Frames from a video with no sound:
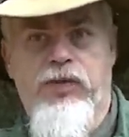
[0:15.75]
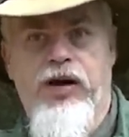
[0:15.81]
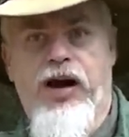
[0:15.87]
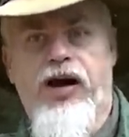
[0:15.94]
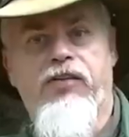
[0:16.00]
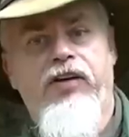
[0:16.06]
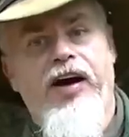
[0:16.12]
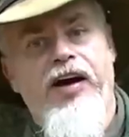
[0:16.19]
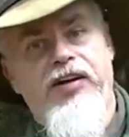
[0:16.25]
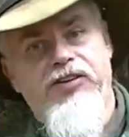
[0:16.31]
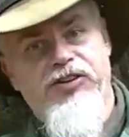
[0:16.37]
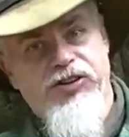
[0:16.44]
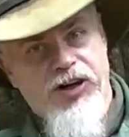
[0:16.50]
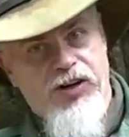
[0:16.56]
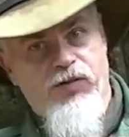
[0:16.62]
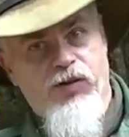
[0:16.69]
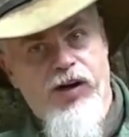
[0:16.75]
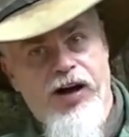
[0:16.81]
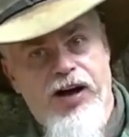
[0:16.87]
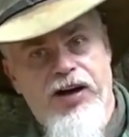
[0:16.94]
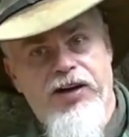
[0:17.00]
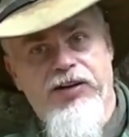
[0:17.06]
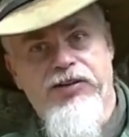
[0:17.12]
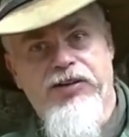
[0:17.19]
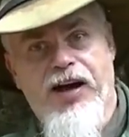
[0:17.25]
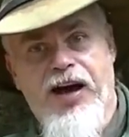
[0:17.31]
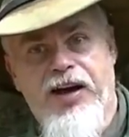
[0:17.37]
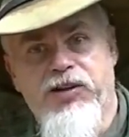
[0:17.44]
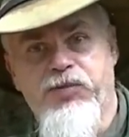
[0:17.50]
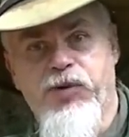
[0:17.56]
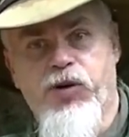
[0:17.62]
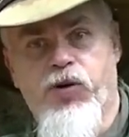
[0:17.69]
And I've had several guys
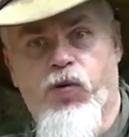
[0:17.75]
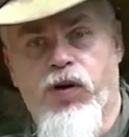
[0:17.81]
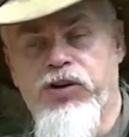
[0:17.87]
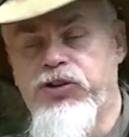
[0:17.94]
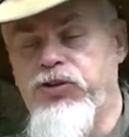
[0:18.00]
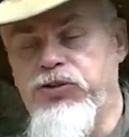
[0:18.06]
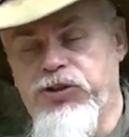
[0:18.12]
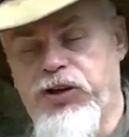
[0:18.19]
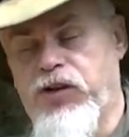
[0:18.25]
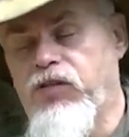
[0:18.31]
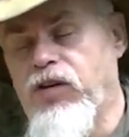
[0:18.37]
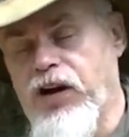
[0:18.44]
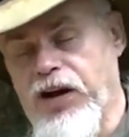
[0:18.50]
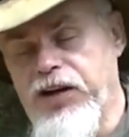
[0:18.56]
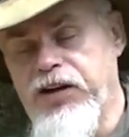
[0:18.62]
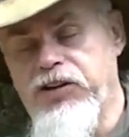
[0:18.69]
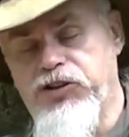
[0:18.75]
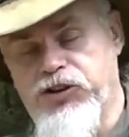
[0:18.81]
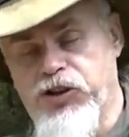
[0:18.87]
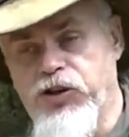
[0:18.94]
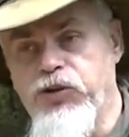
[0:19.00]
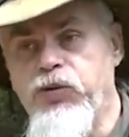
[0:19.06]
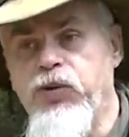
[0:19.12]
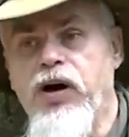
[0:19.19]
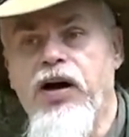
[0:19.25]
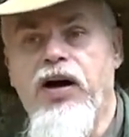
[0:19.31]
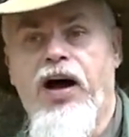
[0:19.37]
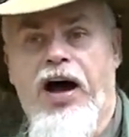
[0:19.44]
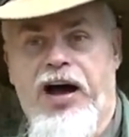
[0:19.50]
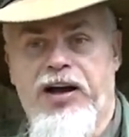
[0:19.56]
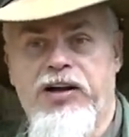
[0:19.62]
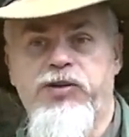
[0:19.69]
ask me questions, or several ladies too,
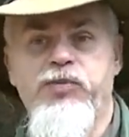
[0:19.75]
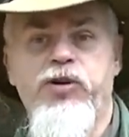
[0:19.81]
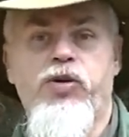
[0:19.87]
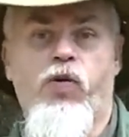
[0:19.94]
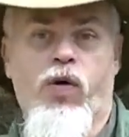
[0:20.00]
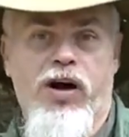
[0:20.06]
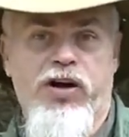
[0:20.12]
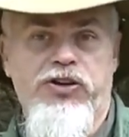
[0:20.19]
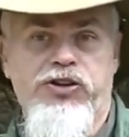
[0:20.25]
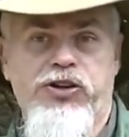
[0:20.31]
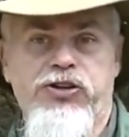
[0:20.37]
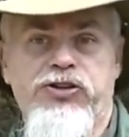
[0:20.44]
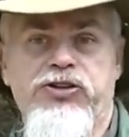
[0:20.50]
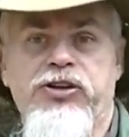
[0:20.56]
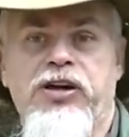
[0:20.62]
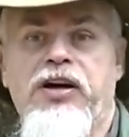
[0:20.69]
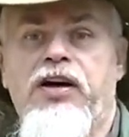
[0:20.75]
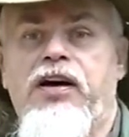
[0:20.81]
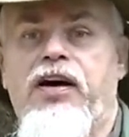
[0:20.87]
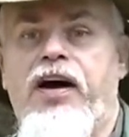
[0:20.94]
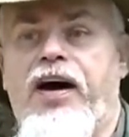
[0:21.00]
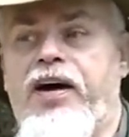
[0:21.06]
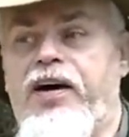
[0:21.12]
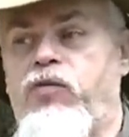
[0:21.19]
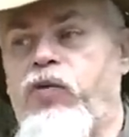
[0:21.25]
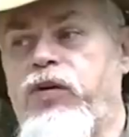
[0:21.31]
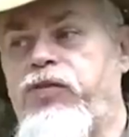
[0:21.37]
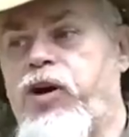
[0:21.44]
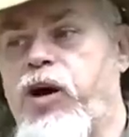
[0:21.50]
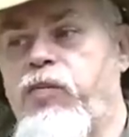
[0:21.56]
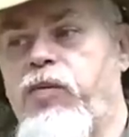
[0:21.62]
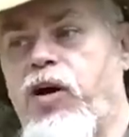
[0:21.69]
ask me questions, and
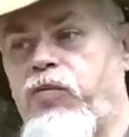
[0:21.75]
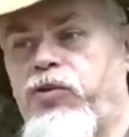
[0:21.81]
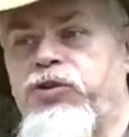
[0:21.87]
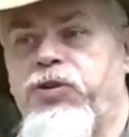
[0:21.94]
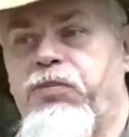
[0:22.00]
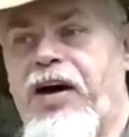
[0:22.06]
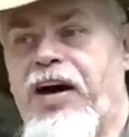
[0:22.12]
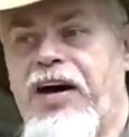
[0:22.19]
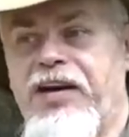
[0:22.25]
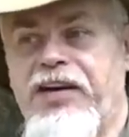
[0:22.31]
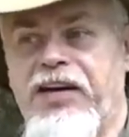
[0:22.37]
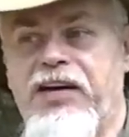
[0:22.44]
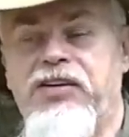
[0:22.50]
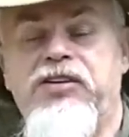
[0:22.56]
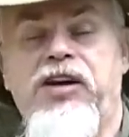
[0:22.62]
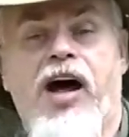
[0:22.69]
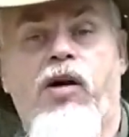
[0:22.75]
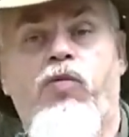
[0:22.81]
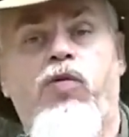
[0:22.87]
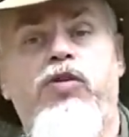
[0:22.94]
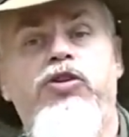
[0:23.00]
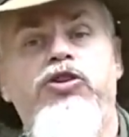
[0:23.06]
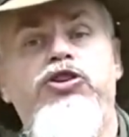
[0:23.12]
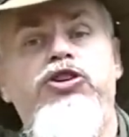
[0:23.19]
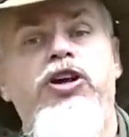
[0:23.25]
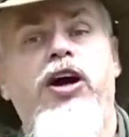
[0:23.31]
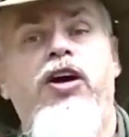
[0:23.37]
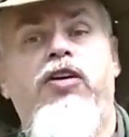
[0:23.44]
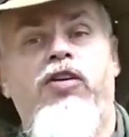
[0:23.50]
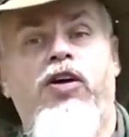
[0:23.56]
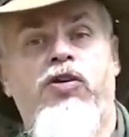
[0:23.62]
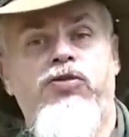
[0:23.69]
we've come up with some ideas, and I wanted to
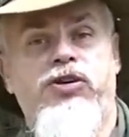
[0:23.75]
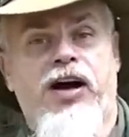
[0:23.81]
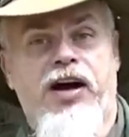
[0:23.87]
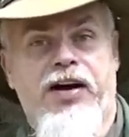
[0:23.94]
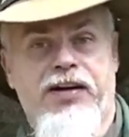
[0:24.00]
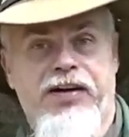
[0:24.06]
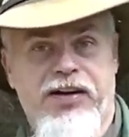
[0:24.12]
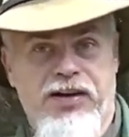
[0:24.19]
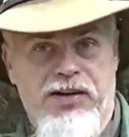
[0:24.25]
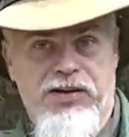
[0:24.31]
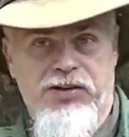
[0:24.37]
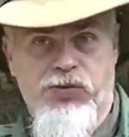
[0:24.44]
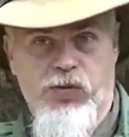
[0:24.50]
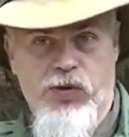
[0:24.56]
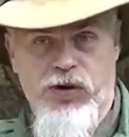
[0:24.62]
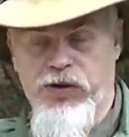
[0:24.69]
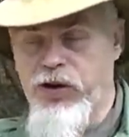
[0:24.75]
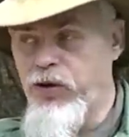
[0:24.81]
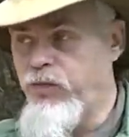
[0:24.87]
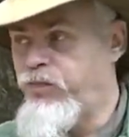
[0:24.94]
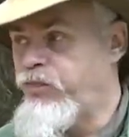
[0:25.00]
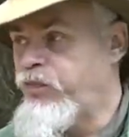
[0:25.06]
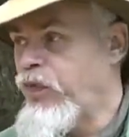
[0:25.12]
share those ideas with you.